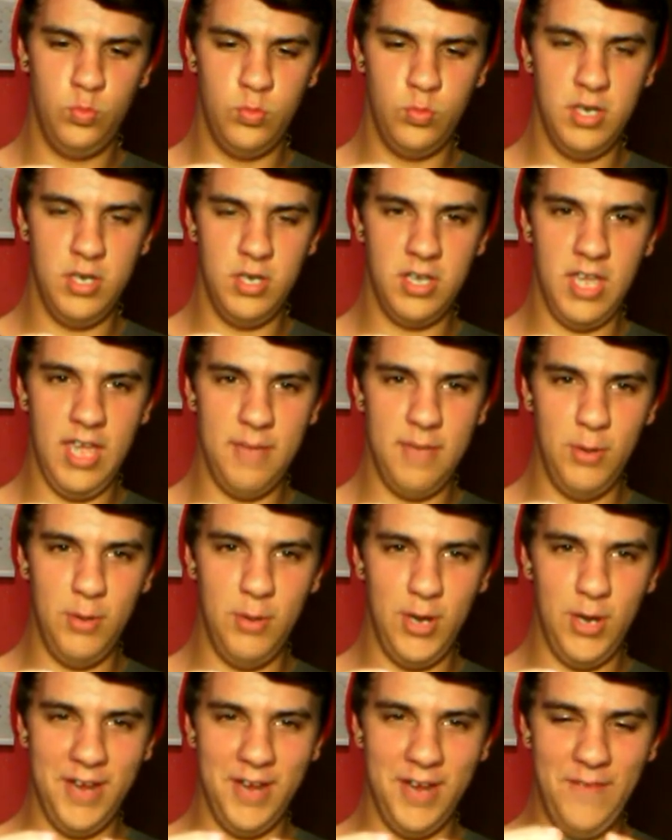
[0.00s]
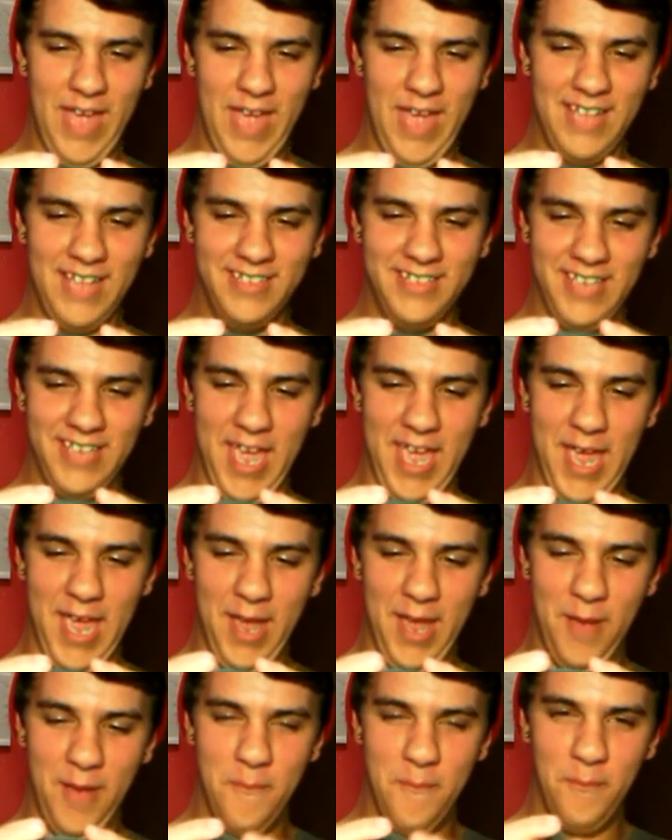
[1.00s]
a Game Boy Advance
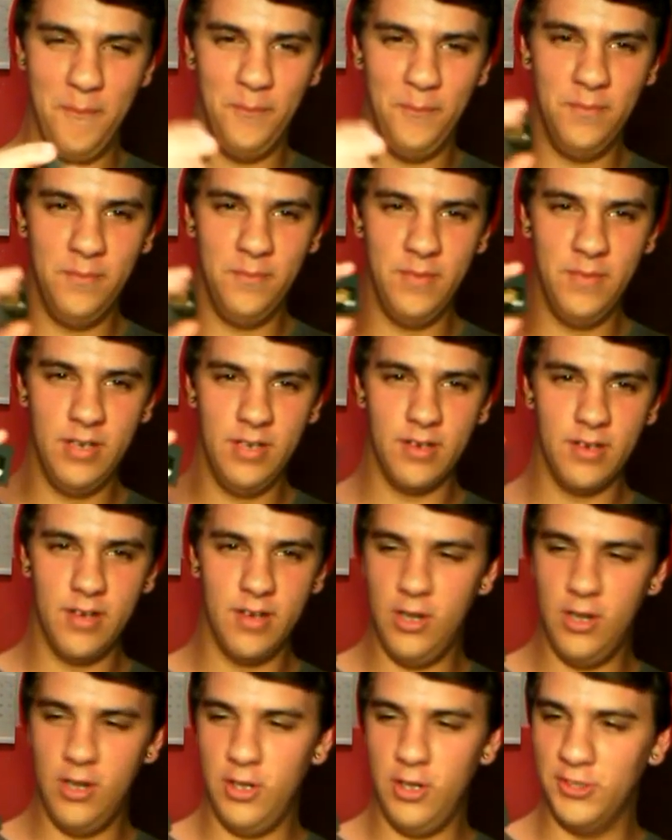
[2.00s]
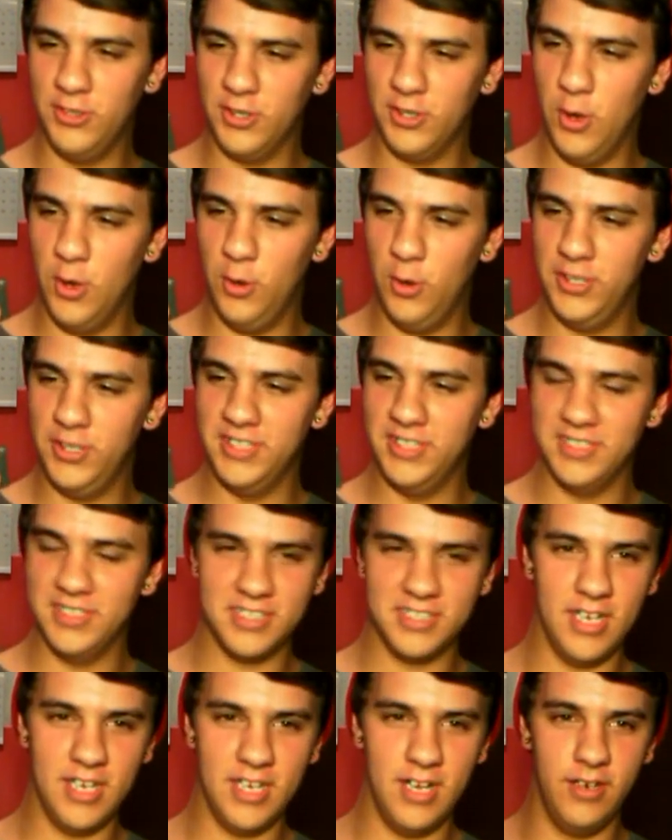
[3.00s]
game called Golden
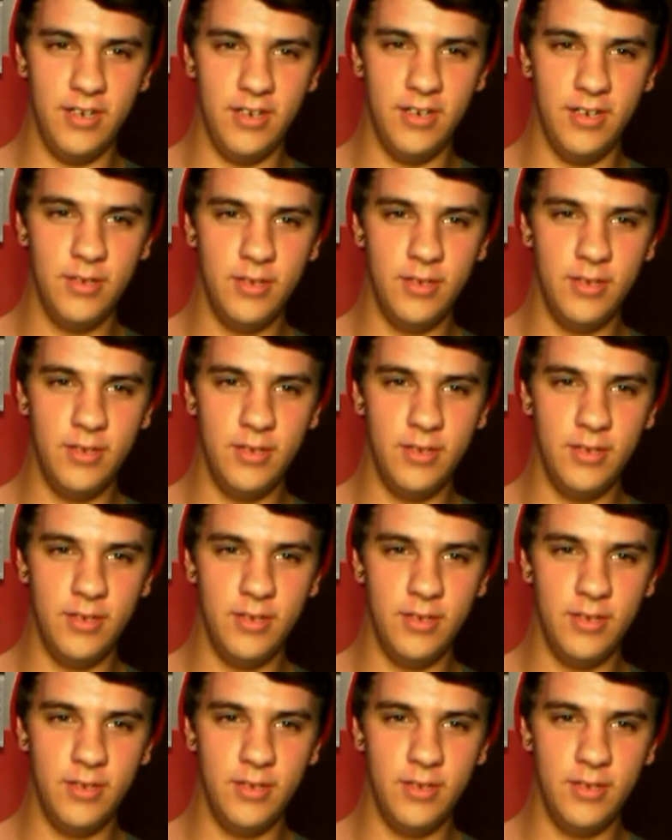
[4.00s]
Sun.